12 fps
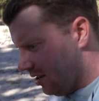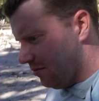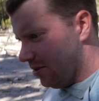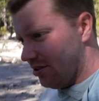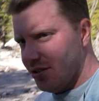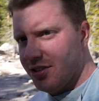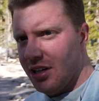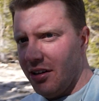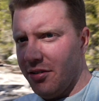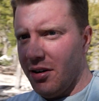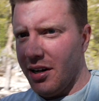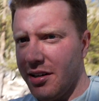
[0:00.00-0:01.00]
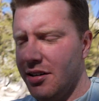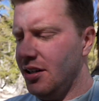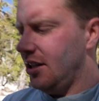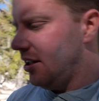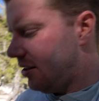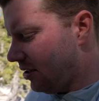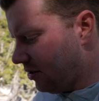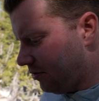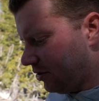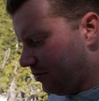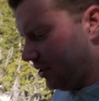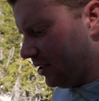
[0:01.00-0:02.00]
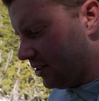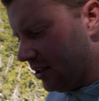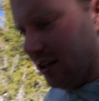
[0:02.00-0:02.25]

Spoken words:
but there's solid rock underneath, which means